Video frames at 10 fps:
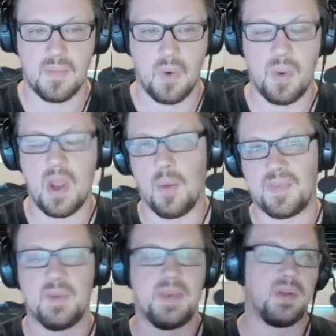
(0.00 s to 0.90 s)
We hope
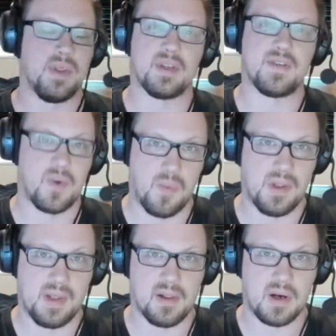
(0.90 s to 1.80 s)
to be doing this for a
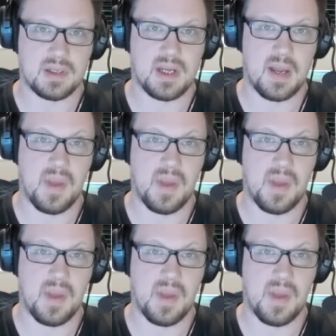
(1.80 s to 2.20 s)
really long time,